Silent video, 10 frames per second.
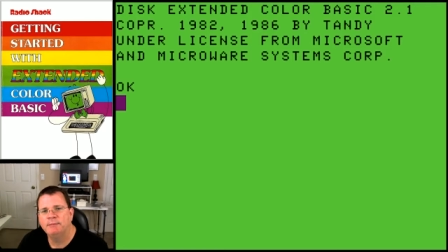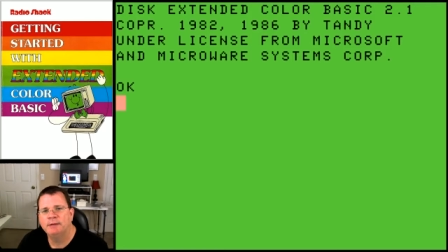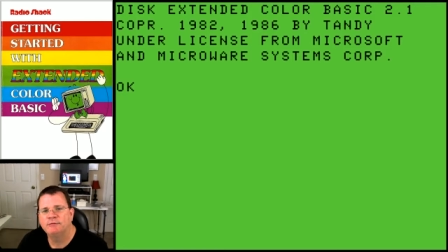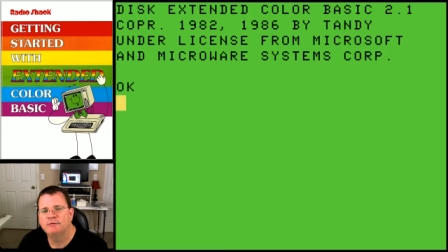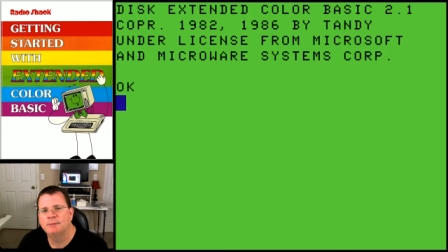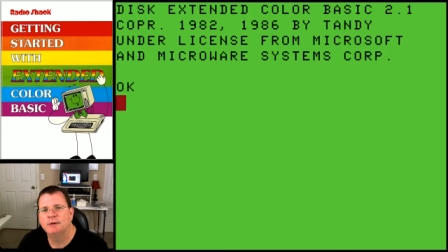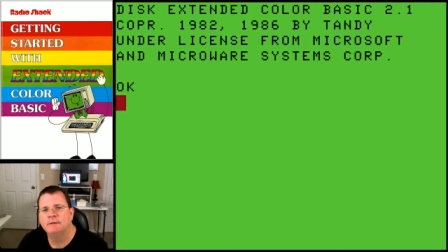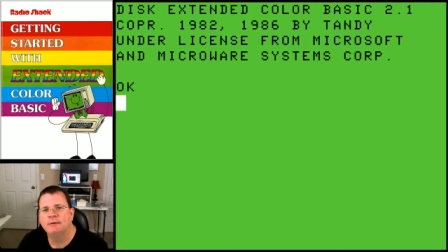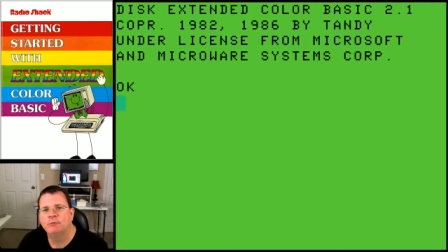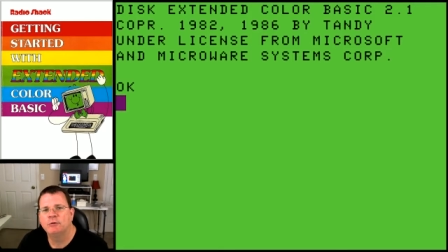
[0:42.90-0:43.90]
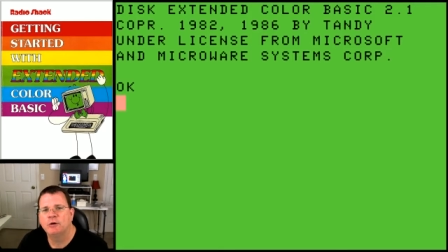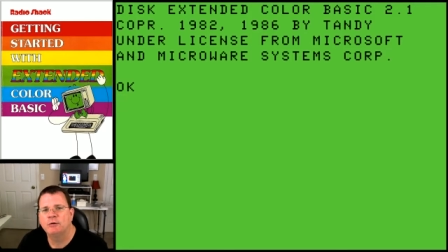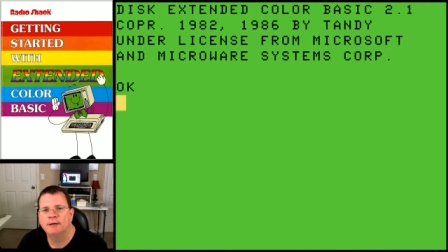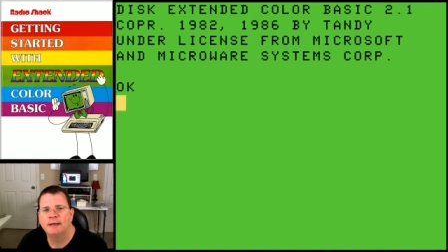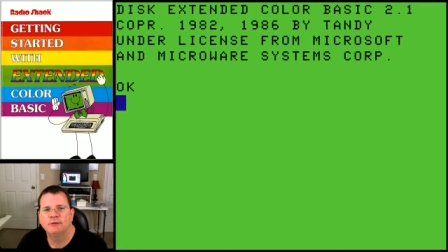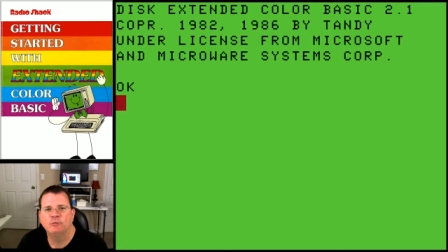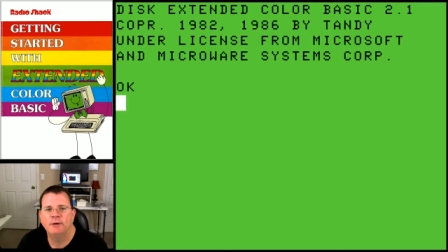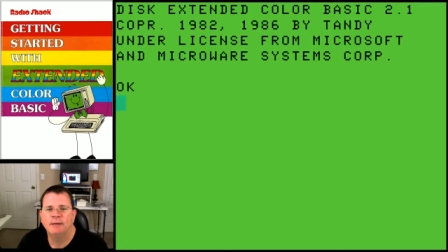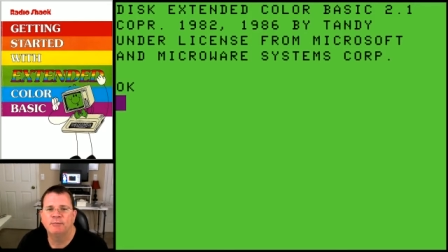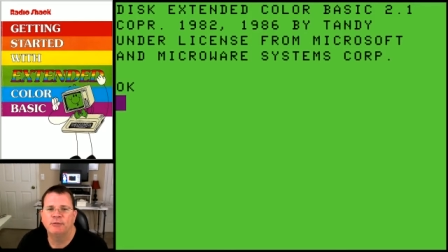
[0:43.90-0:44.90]
that's similar that we'll call Guess
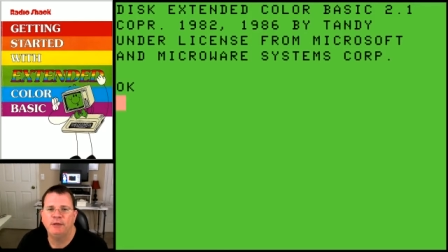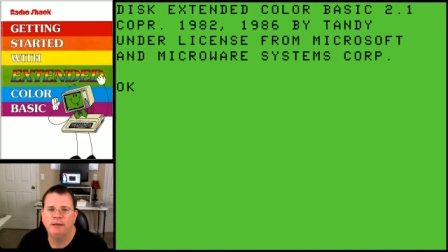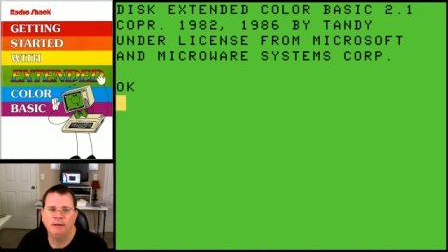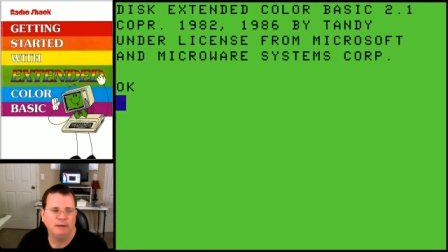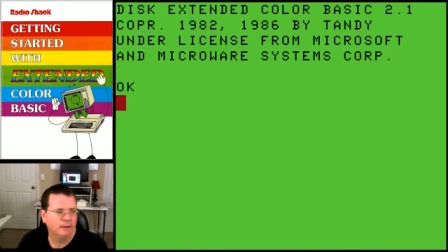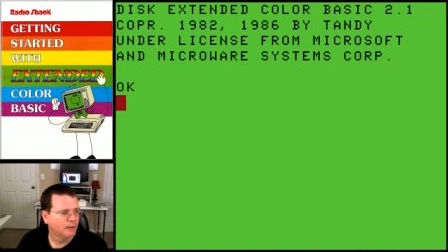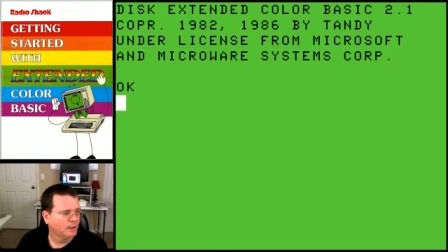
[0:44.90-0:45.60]
What I'm Thinking,